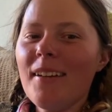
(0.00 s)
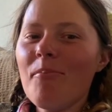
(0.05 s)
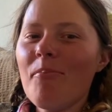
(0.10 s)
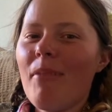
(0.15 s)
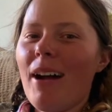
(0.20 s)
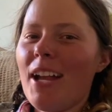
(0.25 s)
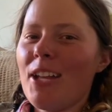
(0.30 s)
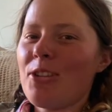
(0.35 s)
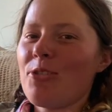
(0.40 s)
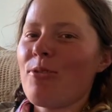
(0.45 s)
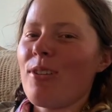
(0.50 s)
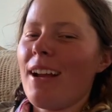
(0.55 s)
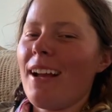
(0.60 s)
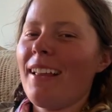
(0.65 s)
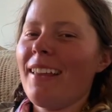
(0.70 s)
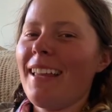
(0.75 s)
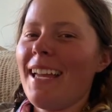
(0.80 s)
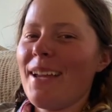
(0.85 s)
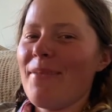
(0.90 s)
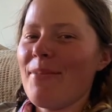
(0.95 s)
My
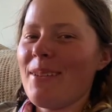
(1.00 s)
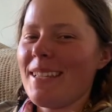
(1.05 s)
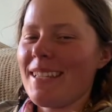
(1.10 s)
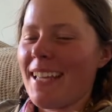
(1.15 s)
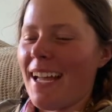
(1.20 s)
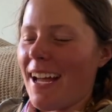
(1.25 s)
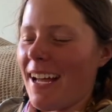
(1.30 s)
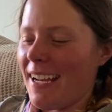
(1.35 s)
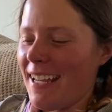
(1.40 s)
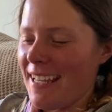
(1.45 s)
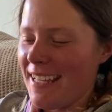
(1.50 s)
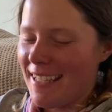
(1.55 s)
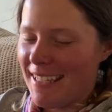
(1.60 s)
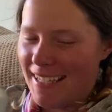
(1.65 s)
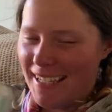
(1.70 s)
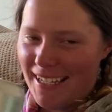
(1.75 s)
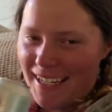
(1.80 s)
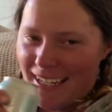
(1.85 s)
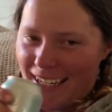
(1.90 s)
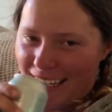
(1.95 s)
trail name is Honey
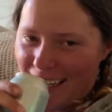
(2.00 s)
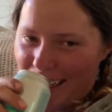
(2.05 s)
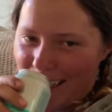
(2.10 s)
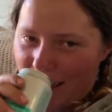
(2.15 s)
Stick.